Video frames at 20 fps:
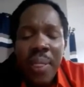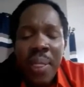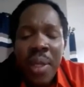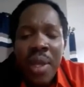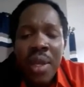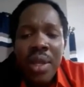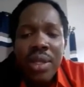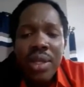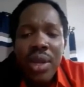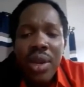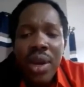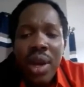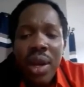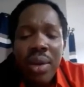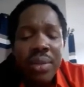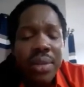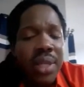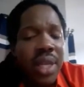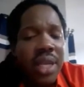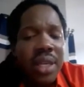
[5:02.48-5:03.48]
today.
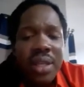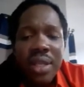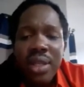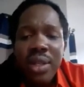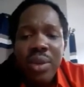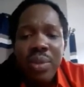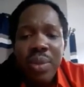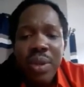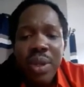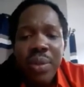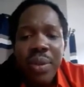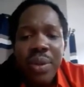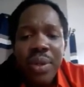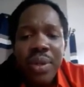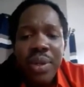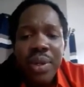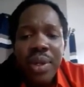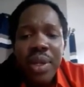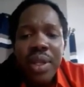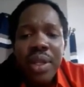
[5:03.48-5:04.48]
So I'm saying to you
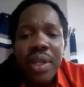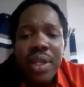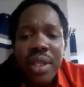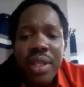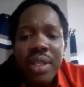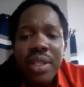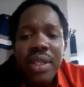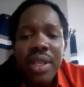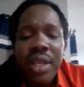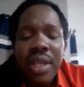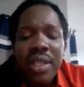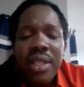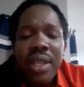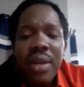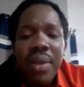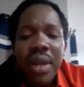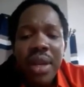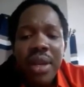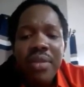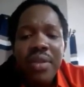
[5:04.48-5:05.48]
people, this
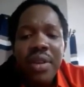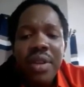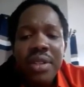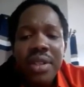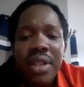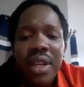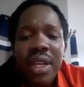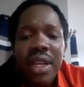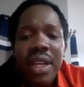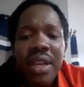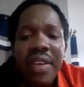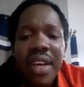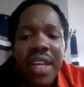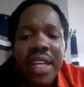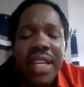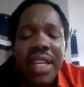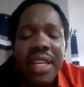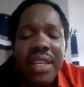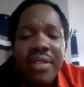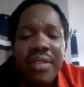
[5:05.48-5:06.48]
is a manifesto that
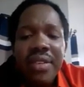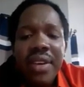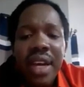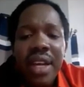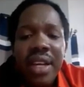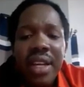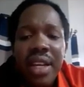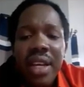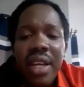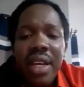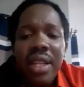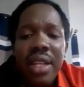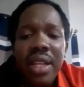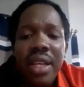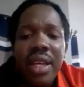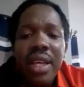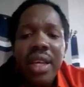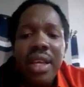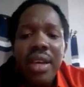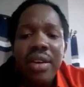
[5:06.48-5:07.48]
have identified
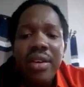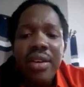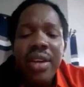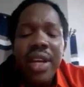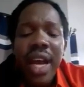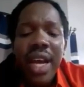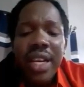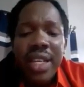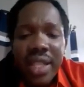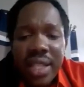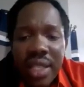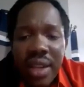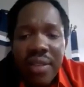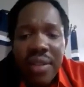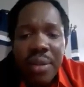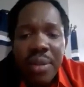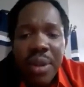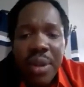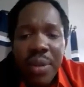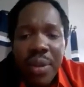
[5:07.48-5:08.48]
the
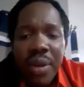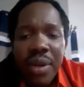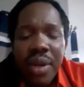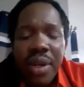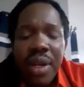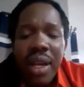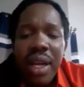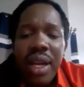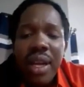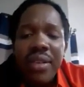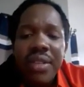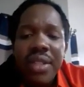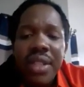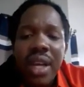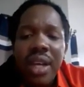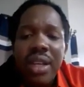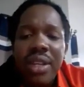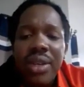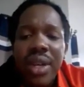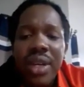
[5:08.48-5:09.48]
realities of the people and
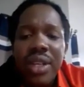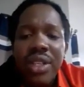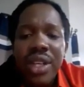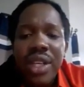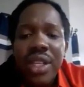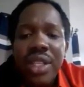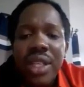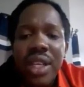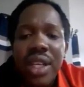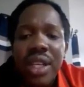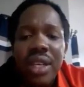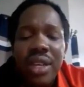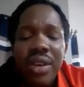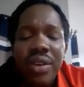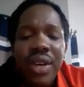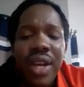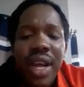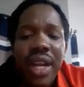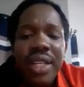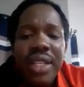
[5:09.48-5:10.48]
have started to address
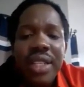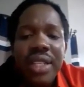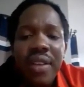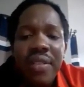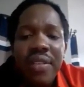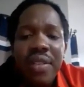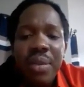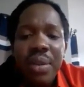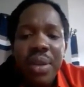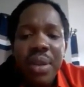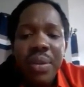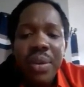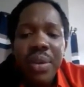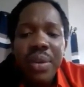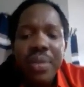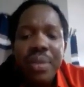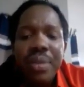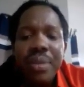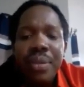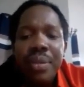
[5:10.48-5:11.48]
the realities of the
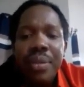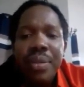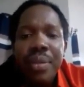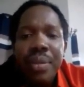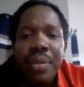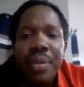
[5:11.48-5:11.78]
people.